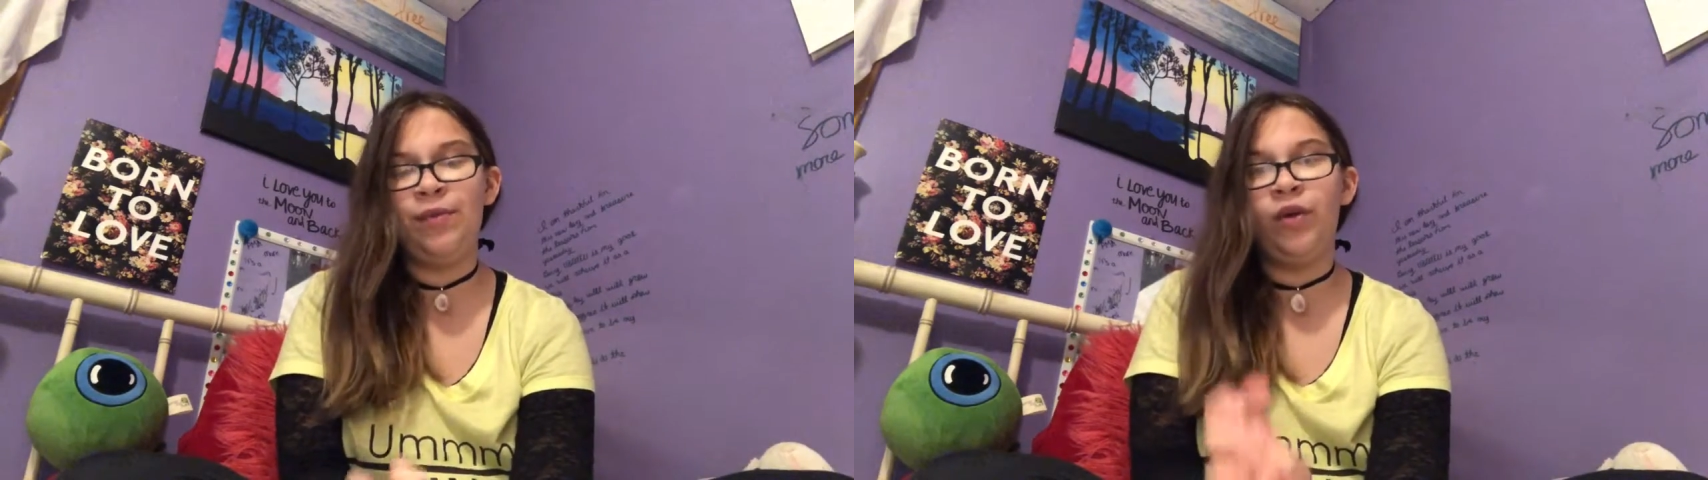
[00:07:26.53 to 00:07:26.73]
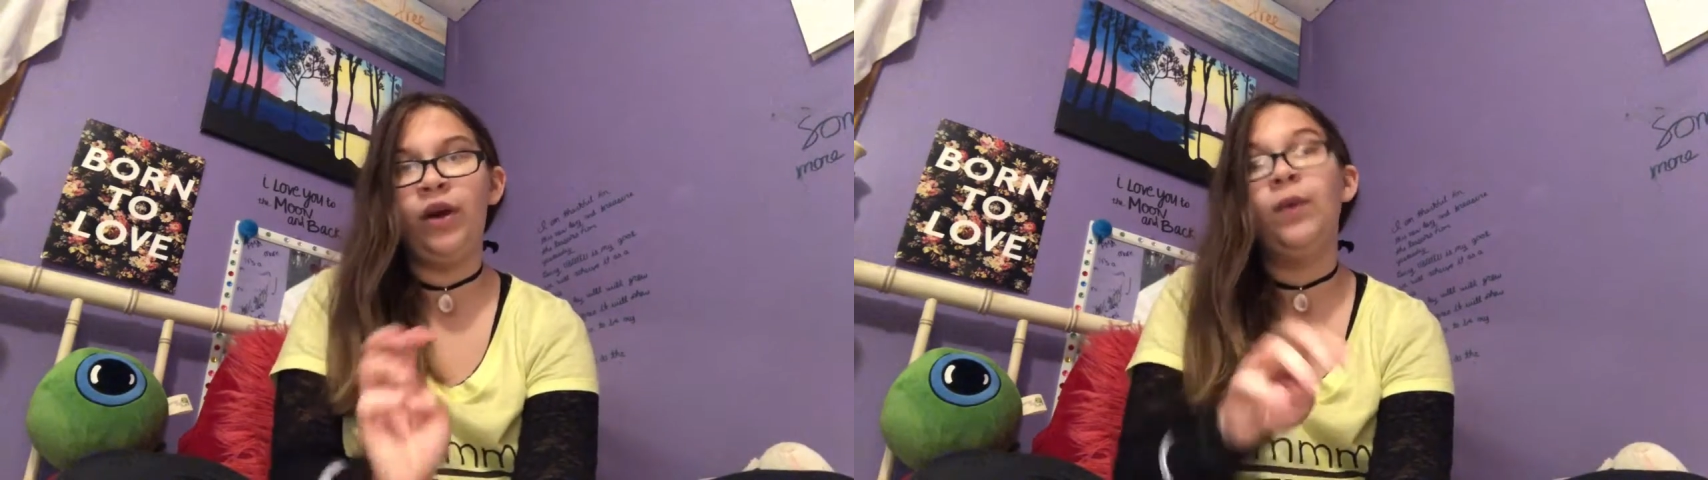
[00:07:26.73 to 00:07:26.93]

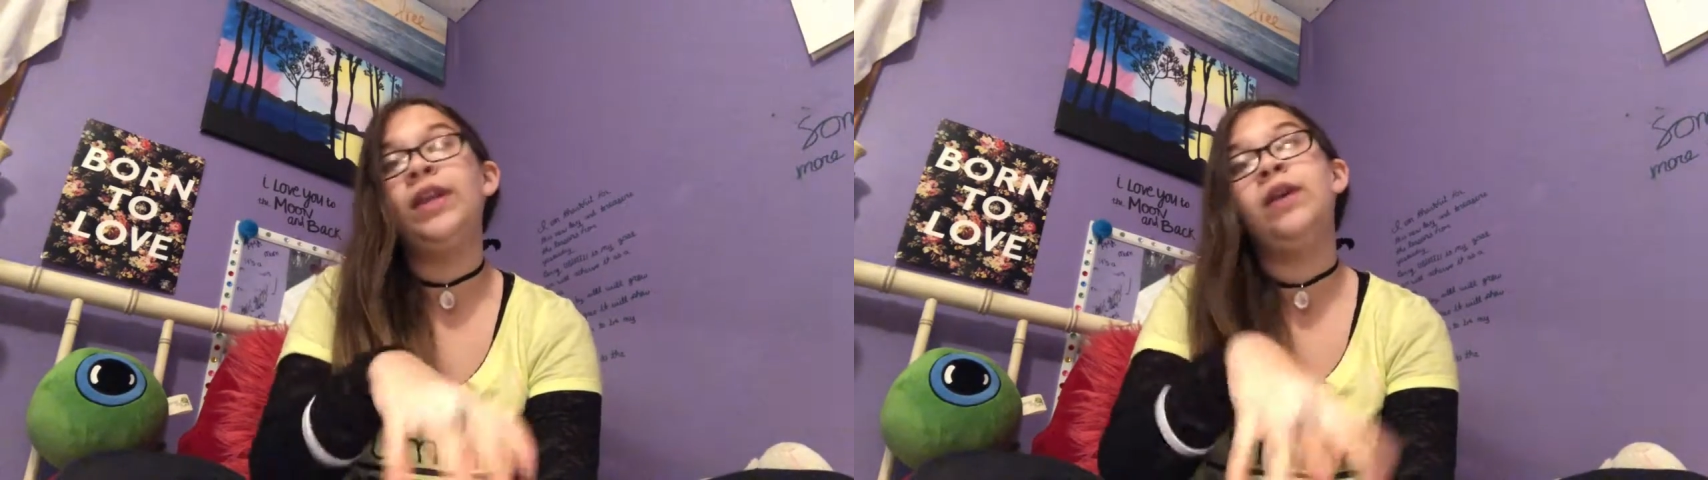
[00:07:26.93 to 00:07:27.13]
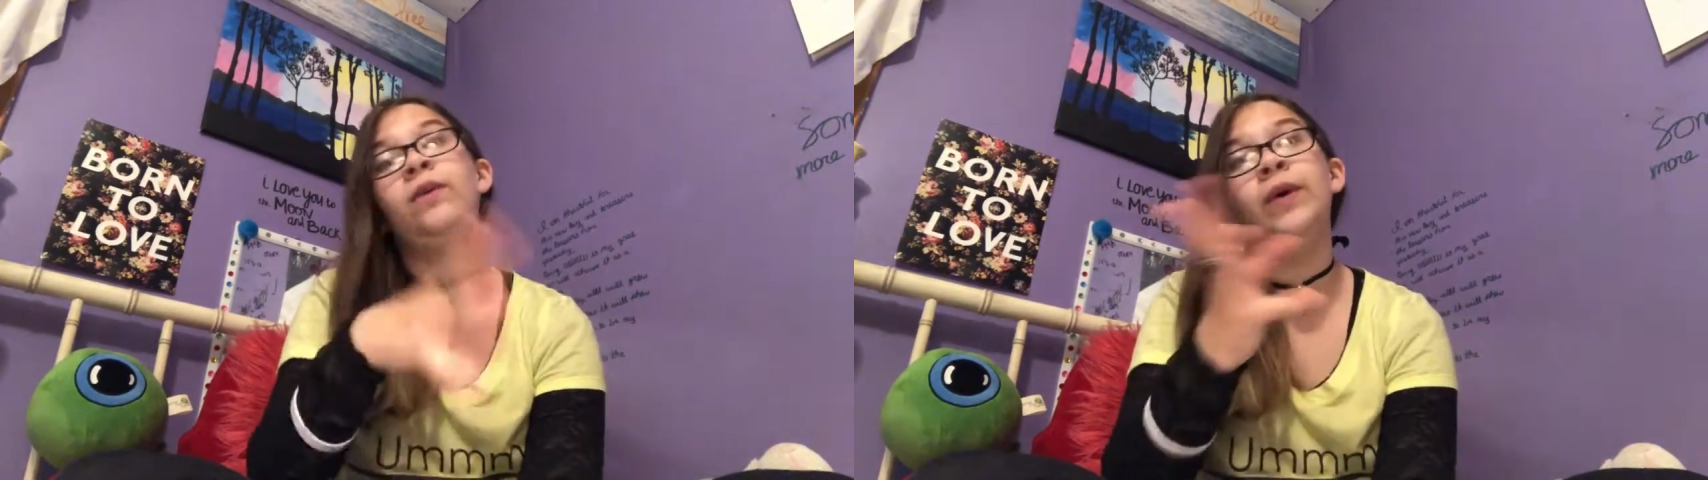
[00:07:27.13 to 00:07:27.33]
Boy
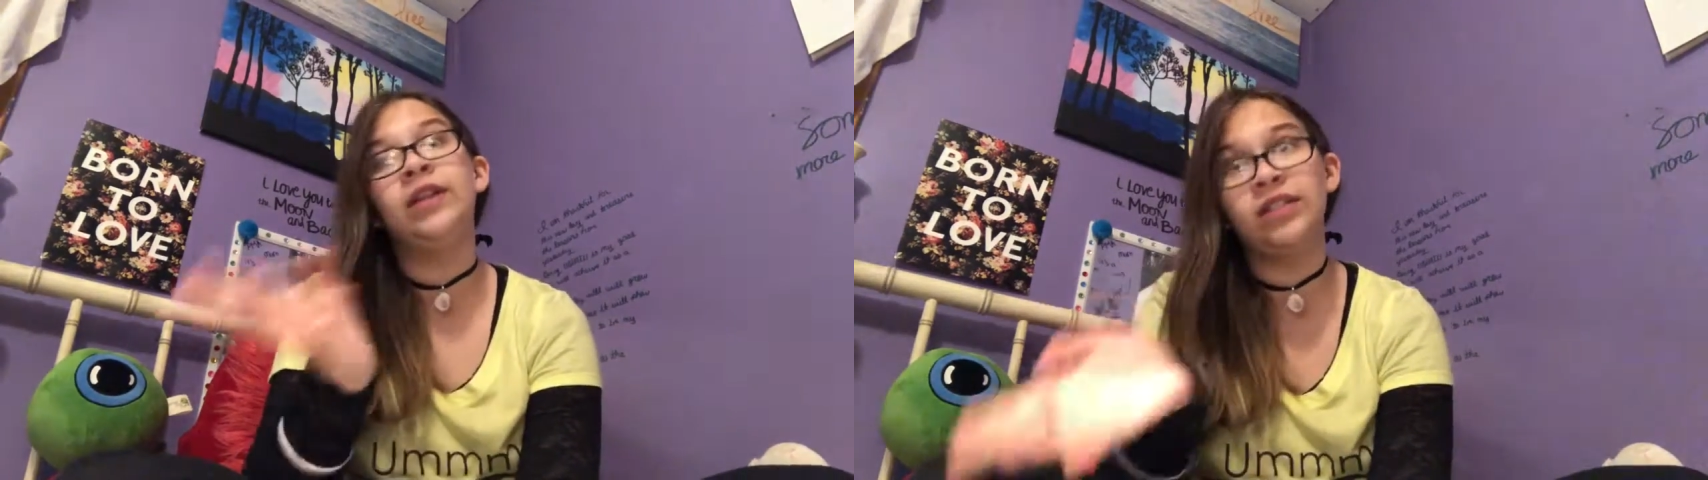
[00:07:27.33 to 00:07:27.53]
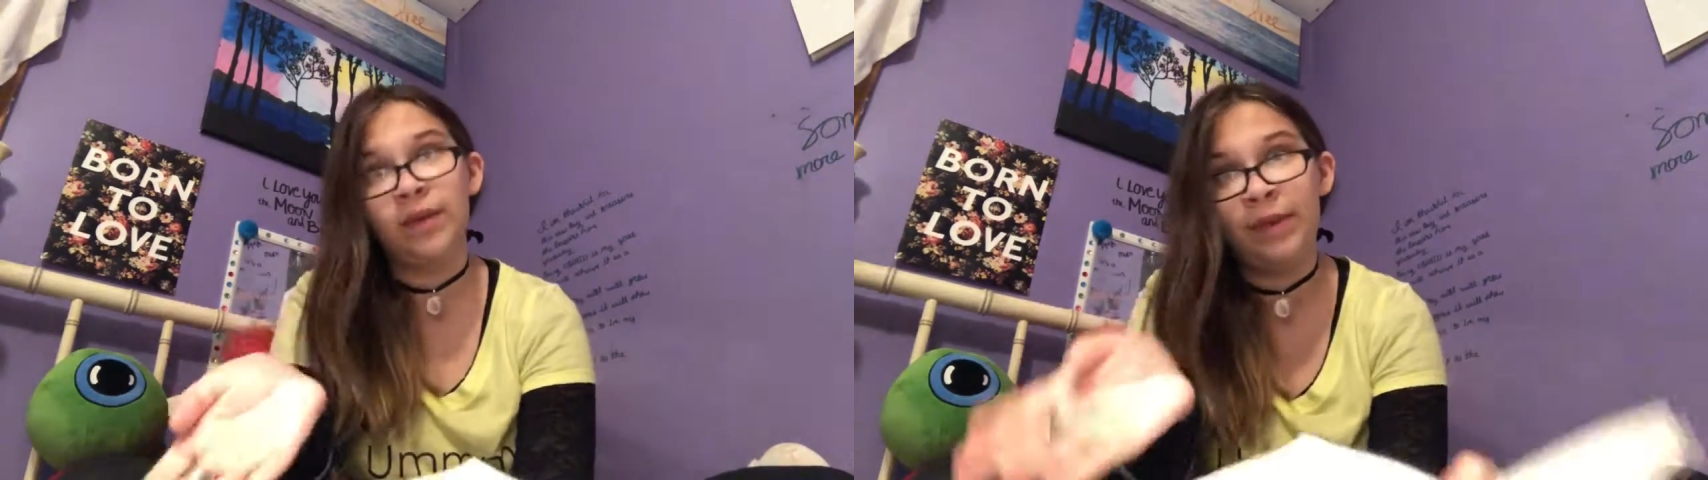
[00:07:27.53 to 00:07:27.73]
when he
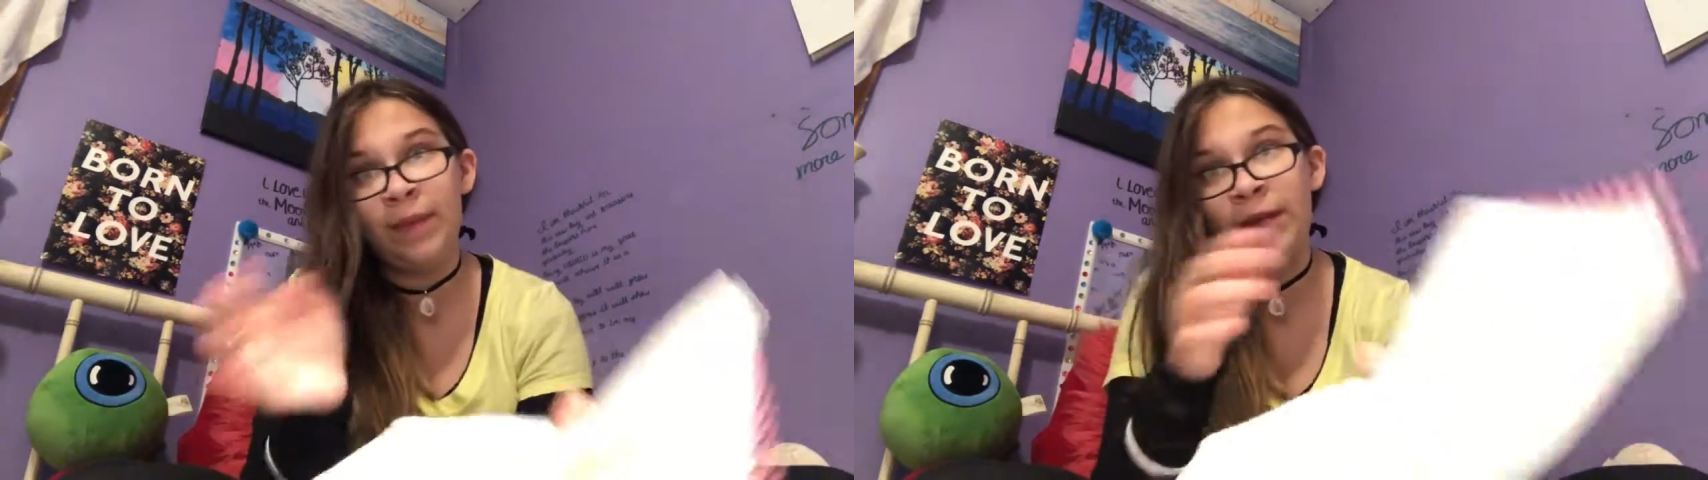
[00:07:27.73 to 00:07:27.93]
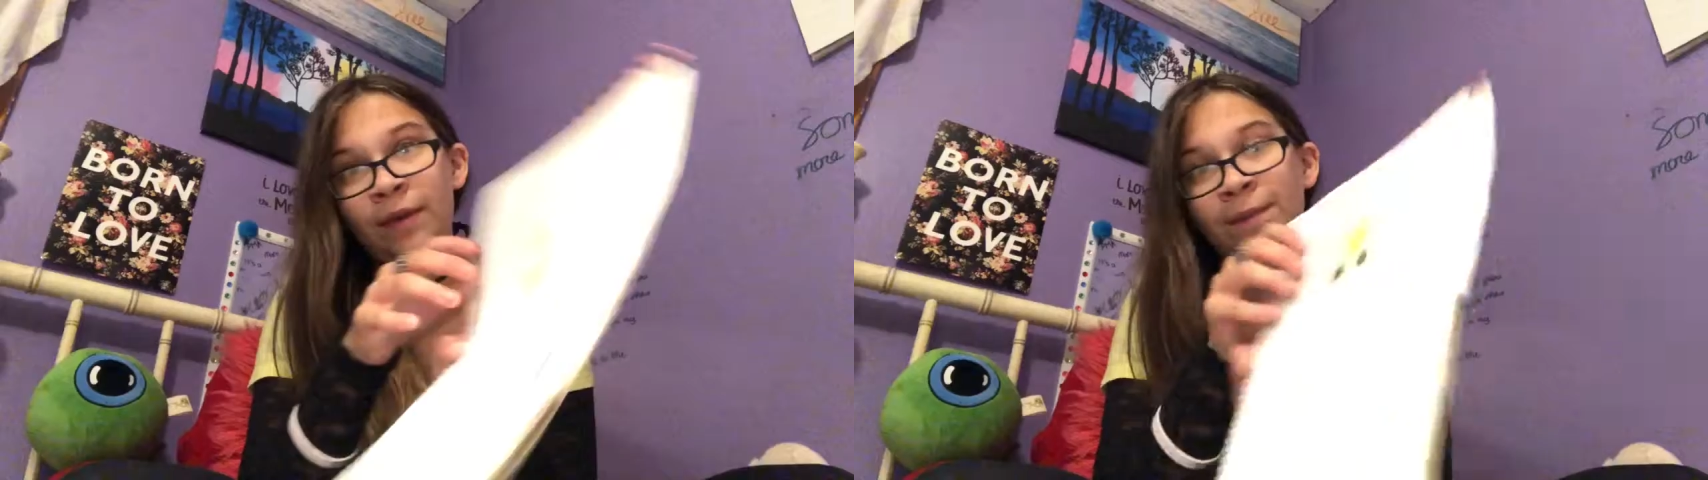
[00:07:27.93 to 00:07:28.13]
was a
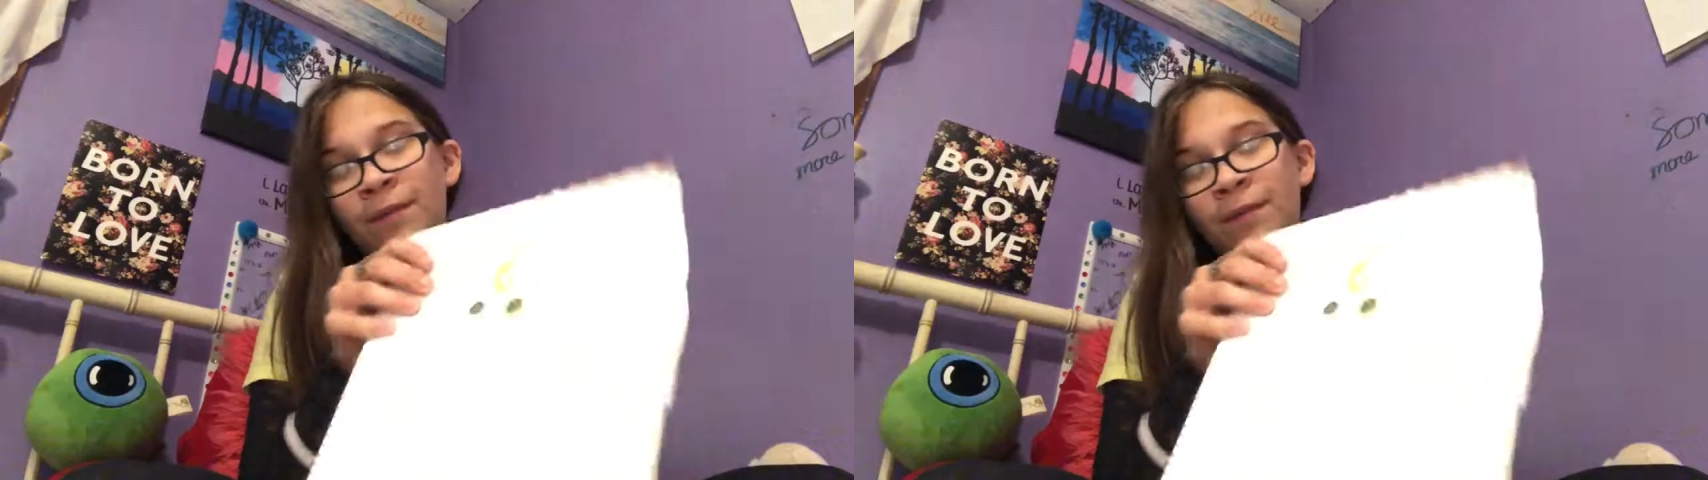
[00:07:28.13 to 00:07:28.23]
baby.